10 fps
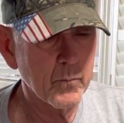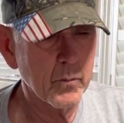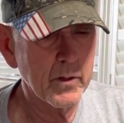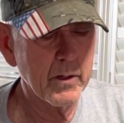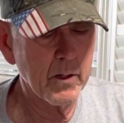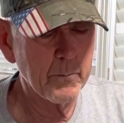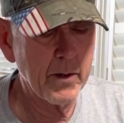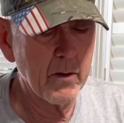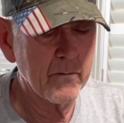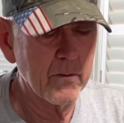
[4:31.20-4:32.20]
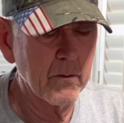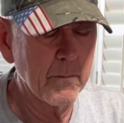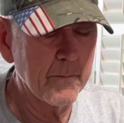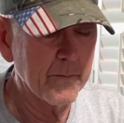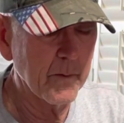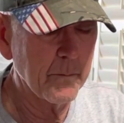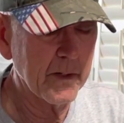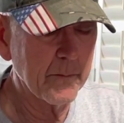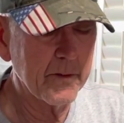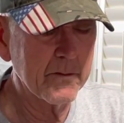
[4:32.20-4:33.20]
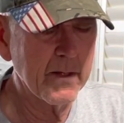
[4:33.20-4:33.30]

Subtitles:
Pretty darn powerful. Pick up these